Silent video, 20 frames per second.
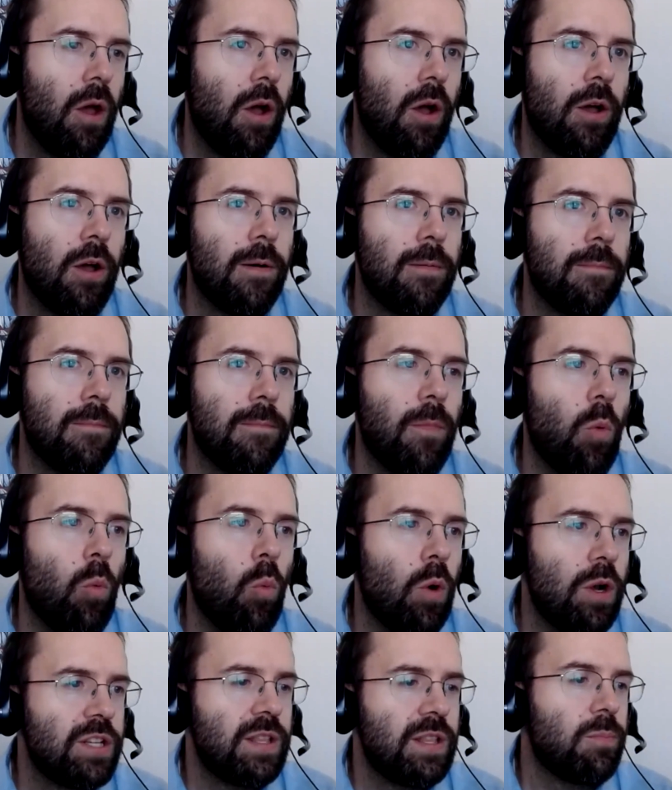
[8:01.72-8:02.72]

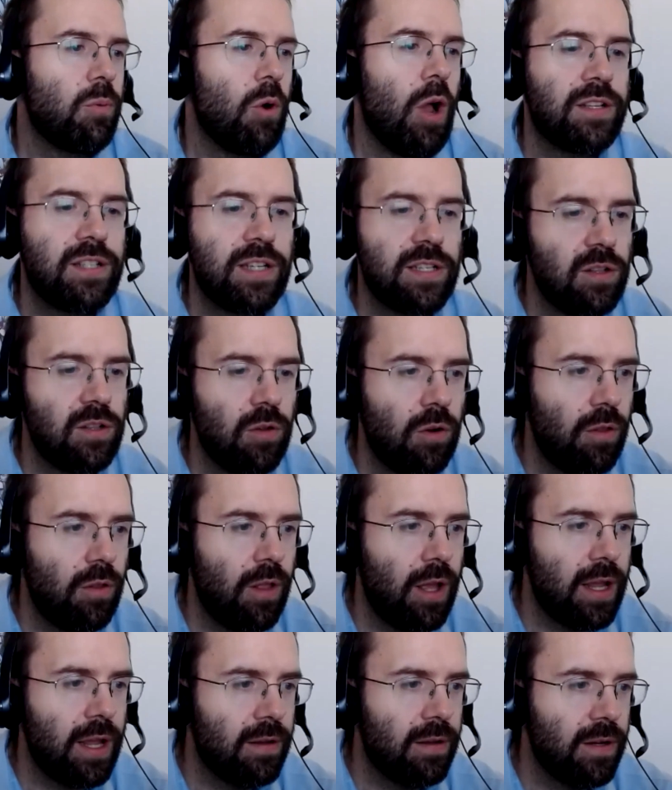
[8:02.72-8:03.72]
What does the process look
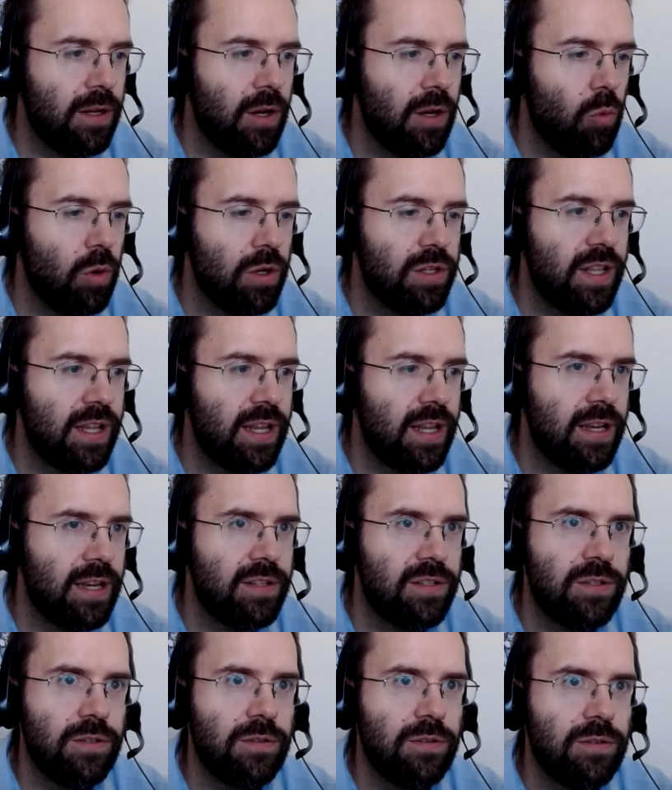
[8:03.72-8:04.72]
like, once they
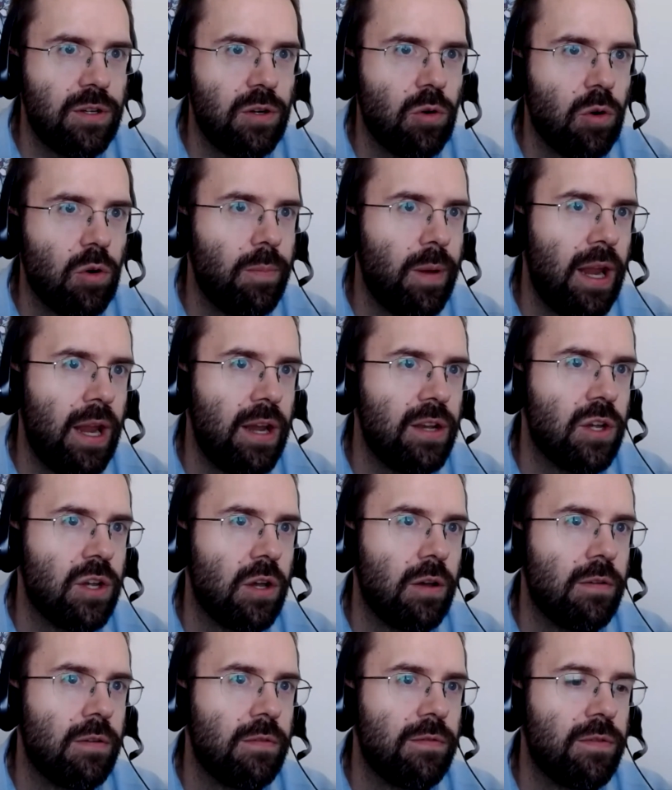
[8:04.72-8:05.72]
get to your page
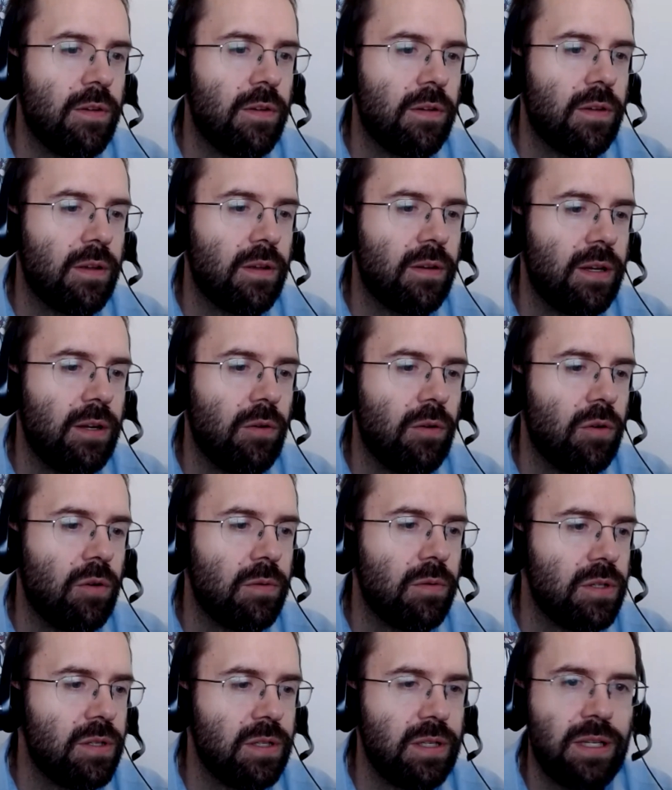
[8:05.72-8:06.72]
of,
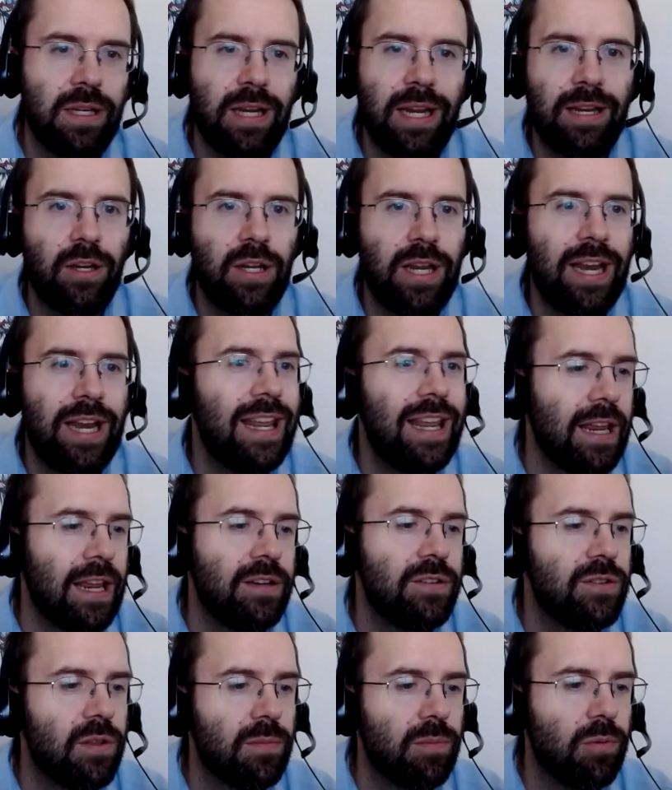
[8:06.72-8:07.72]
getting
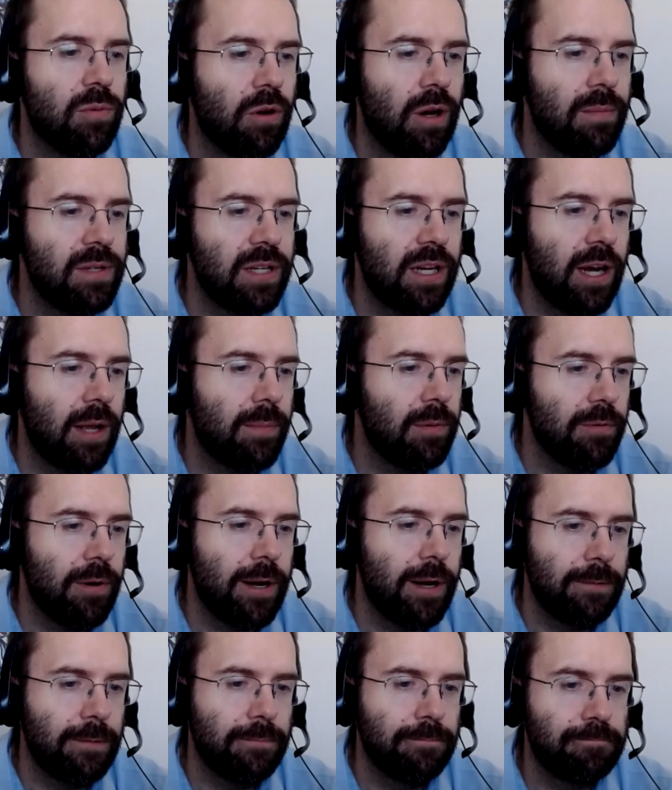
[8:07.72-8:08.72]
into the program to get up and
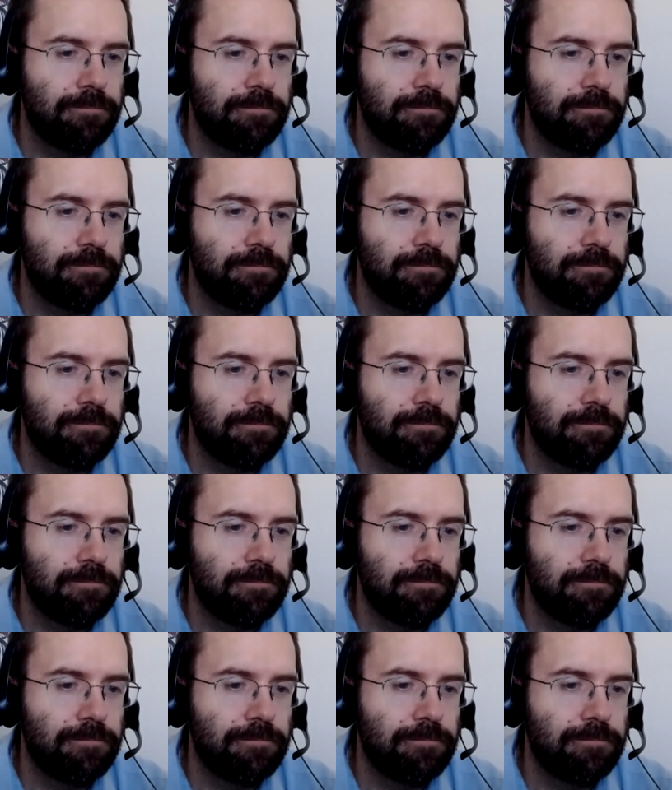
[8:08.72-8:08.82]
running?